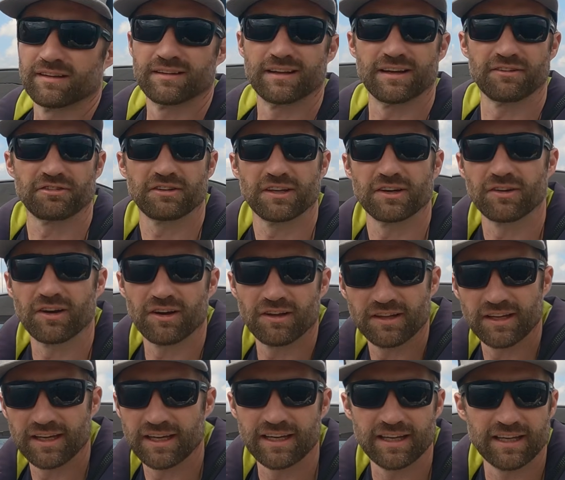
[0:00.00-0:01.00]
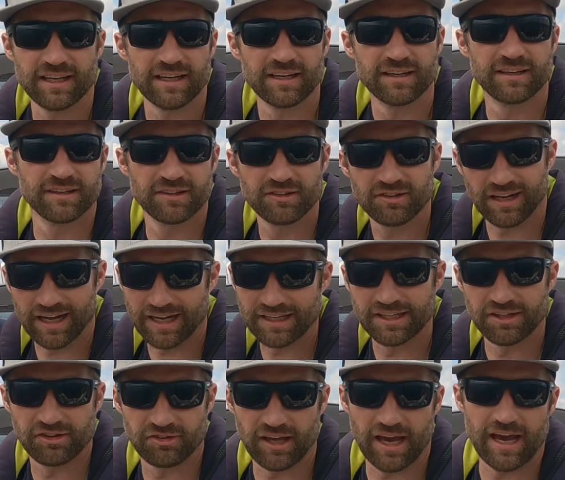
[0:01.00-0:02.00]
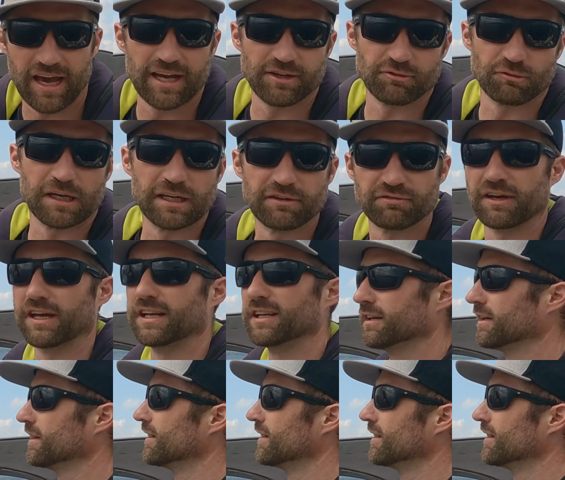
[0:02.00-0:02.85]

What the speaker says: I've still got the slightly scared reef in,